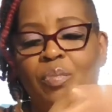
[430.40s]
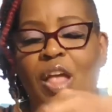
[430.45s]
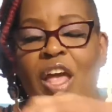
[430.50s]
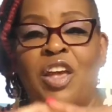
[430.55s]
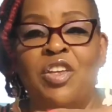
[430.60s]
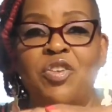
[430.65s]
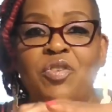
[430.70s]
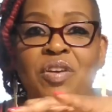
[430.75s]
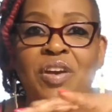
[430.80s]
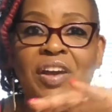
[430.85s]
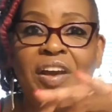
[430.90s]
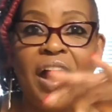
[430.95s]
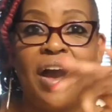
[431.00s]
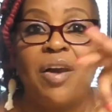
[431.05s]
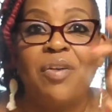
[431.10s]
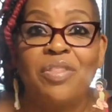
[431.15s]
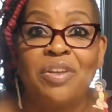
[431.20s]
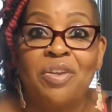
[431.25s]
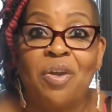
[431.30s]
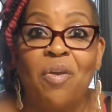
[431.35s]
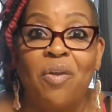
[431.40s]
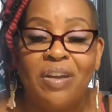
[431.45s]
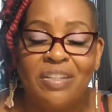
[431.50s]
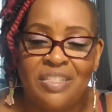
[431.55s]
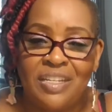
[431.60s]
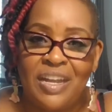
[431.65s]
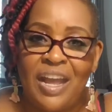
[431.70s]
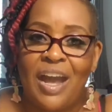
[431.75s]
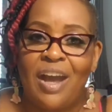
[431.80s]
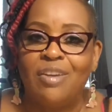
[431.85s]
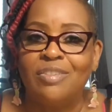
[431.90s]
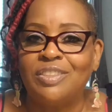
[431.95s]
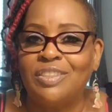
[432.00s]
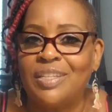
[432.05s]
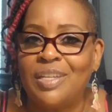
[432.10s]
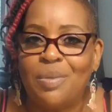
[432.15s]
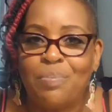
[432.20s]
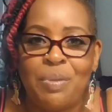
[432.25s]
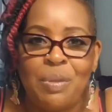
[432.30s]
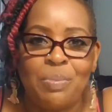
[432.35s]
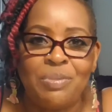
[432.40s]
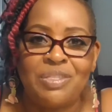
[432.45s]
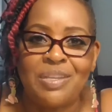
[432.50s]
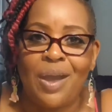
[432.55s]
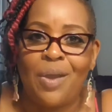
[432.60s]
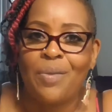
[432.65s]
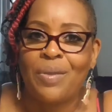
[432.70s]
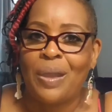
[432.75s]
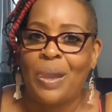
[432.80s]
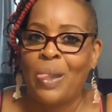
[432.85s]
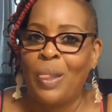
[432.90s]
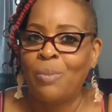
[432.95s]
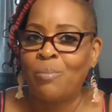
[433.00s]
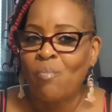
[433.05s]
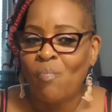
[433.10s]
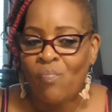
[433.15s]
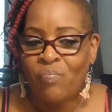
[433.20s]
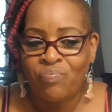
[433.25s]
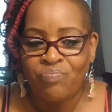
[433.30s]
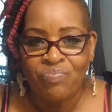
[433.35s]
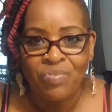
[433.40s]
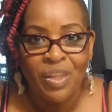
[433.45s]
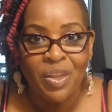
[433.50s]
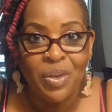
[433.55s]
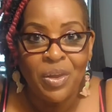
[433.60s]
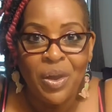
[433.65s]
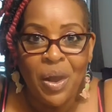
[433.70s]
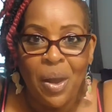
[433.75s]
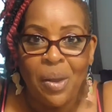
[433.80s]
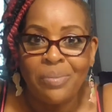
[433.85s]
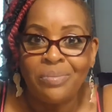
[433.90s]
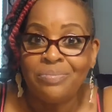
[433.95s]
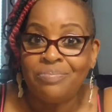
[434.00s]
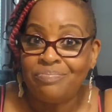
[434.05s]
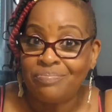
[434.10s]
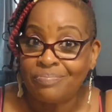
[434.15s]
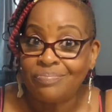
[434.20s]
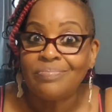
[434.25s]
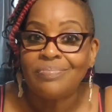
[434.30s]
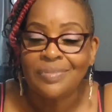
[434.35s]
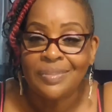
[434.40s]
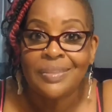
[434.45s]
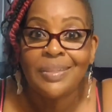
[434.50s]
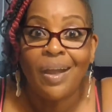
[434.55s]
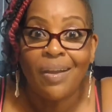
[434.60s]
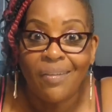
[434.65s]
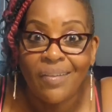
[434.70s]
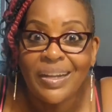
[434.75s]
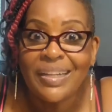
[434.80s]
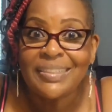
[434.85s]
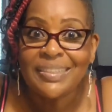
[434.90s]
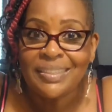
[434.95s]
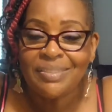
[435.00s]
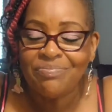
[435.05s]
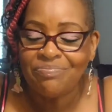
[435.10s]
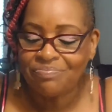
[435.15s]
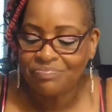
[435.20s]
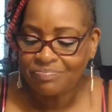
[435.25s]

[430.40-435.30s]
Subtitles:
And you hear all the noise in the house. You hear people talking, you know, noise.